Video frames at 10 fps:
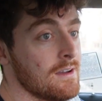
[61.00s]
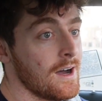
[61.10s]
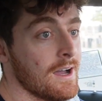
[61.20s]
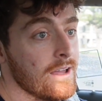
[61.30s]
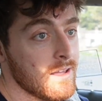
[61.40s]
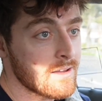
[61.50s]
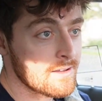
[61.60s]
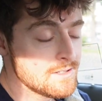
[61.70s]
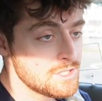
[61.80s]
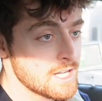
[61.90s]

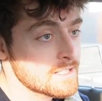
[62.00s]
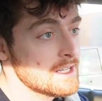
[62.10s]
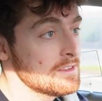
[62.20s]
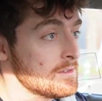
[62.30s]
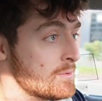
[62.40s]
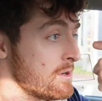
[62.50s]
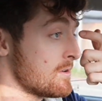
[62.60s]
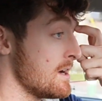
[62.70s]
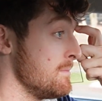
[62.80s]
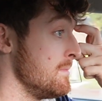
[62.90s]
I checked out the
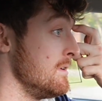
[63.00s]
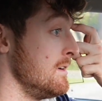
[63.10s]
program